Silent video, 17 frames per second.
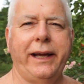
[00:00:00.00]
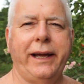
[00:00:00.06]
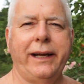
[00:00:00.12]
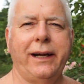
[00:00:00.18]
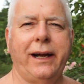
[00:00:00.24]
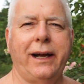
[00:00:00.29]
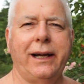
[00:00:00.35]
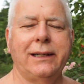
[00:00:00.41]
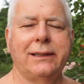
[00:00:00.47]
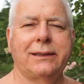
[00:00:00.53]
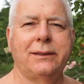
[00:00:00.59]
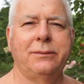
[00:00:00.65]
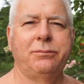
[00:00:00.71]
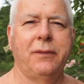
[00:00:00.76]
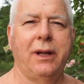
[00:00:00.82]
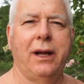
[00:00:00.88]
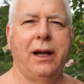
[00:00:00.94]
guys,
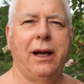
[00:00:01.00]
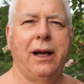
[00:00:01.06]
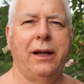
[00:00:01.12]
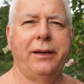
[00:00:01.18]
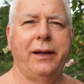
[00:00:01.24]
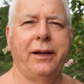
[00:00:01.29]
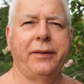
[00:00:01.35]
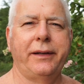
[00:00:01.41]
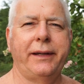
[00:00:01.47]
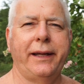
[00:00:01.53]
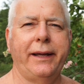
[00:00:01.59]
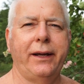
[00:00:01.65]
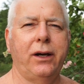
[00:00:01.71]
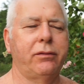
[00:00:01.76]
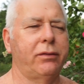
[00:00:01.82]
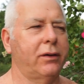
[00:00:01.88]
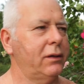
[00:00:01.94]
another day
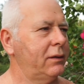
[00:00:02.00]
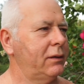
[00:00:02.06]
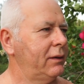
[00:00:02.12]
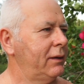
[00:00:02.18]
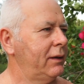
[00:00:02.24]
over.